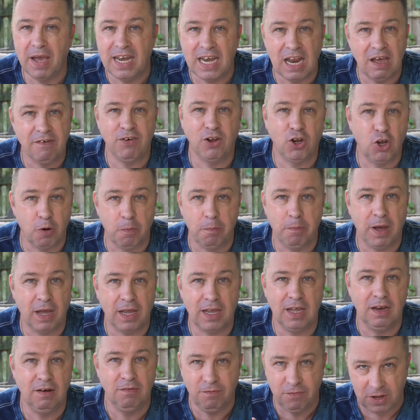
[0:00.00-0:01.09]
may never come
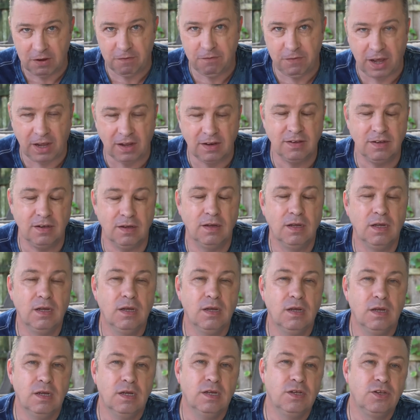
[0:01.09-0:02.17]
back in Fear Factor.
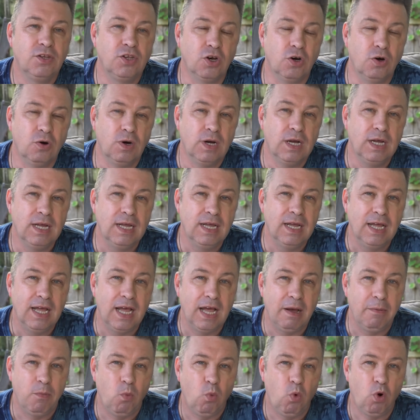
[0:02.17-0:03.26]
So
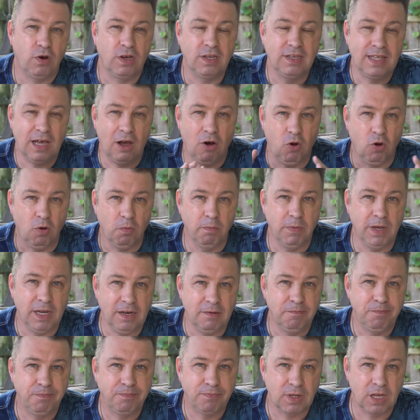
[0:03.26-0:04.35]
um, what does that all
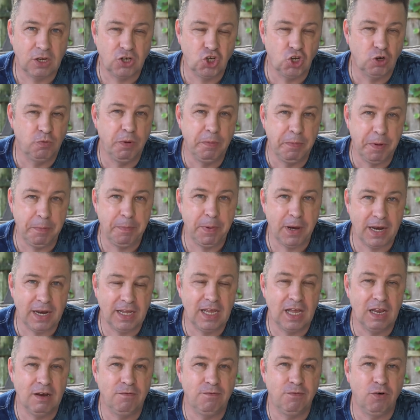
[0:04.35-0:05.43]
mean? Should we be
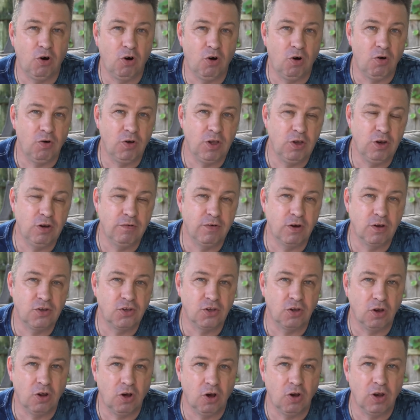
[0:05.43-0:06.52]
panicking for
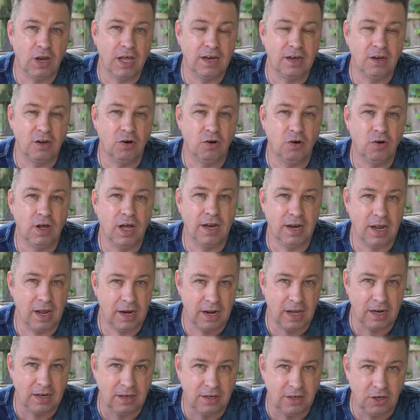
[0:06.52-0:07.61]
Universal Orlando? And,
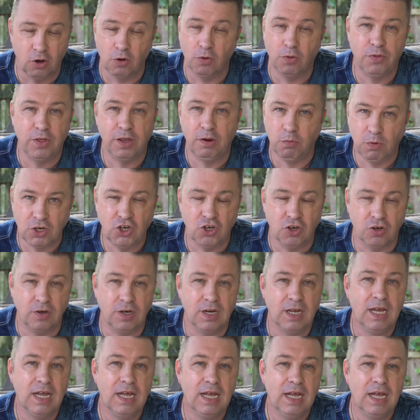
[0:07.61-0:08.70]
and I don't think we should.